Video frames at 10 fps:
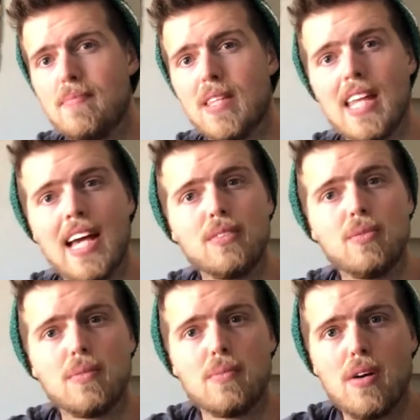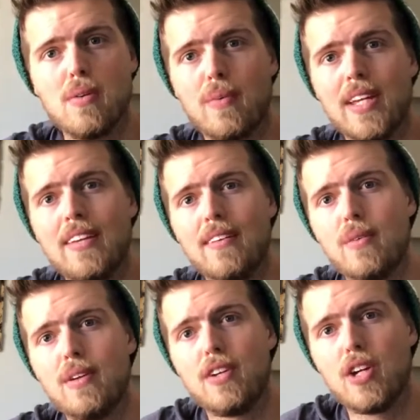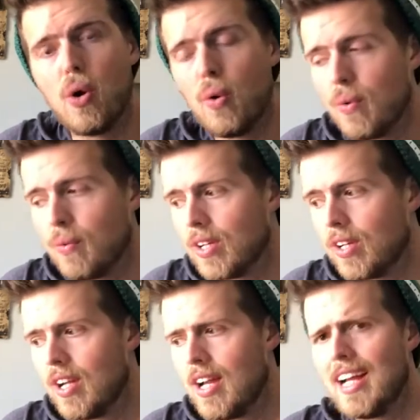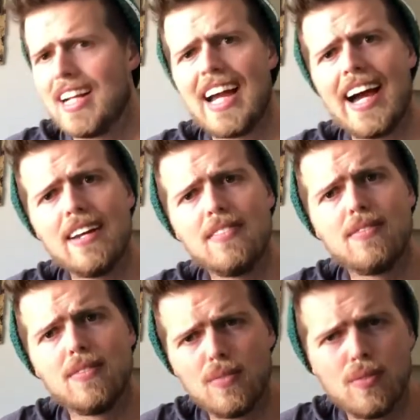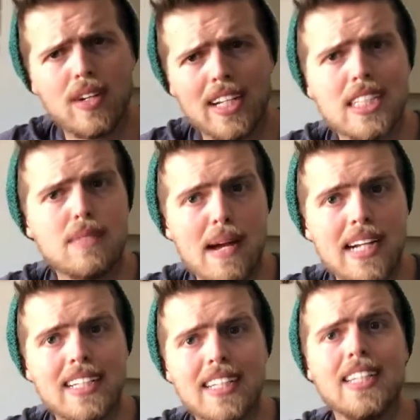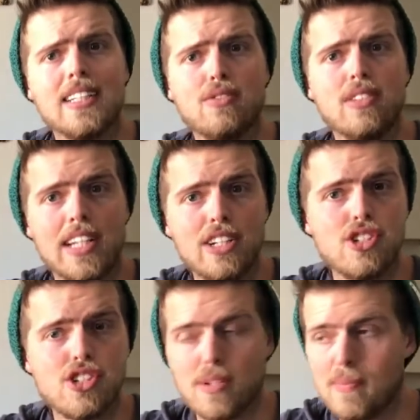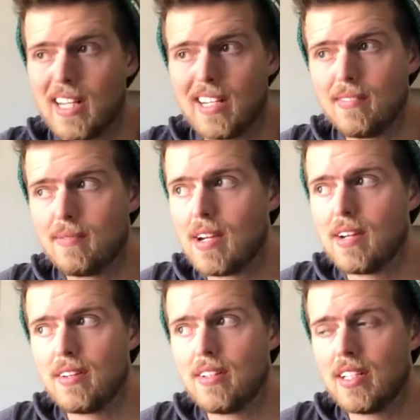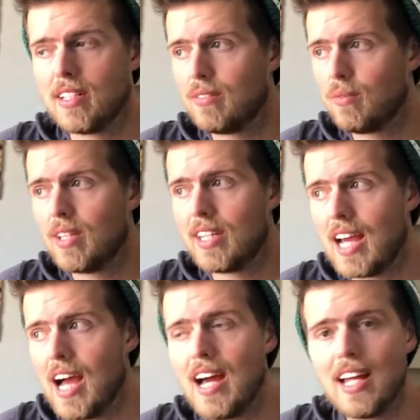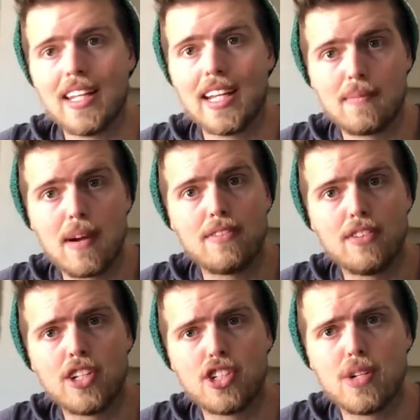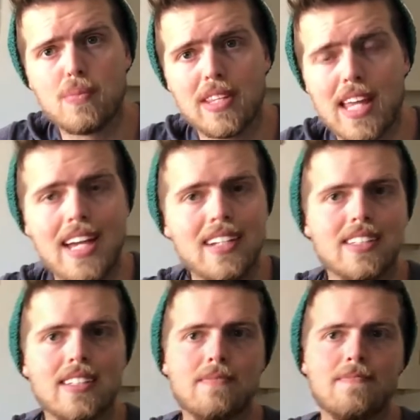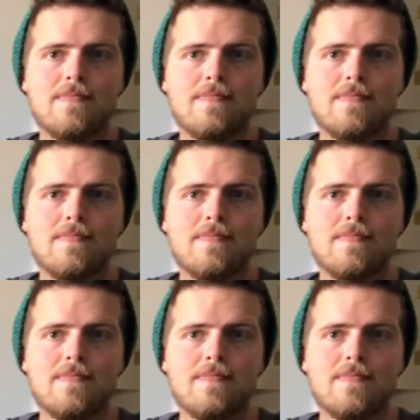But that's what the problem. We go and we're kind of expecting this relationship like with God, like my friendship with Addison.